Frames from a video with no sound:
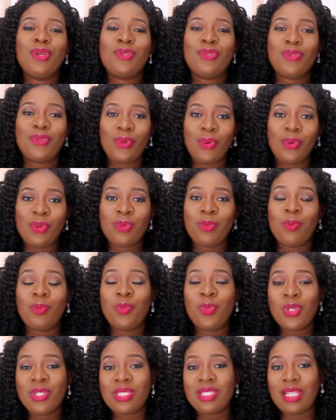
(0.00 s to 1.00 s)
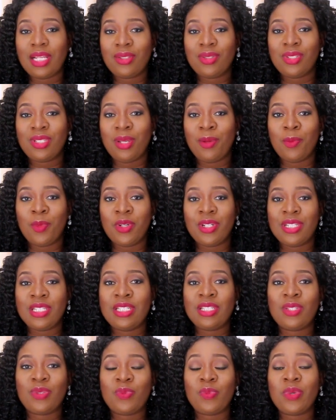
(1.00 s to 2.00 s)
So most Saturday
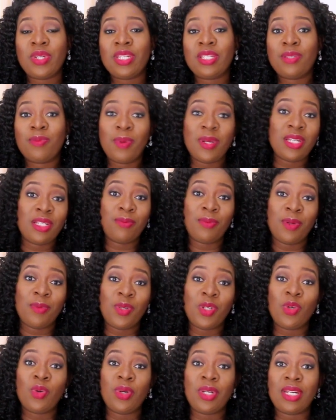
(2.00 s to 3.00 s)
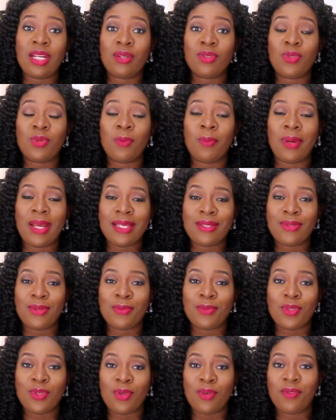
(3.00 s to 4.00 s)
mornings we spend it maybe going out to buy
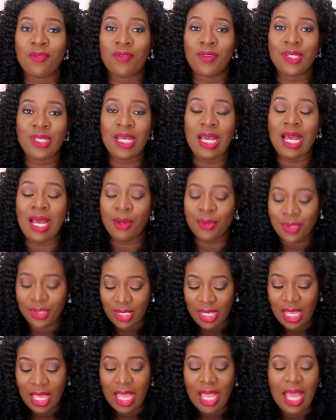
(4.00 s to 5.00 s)
some stuff for the house,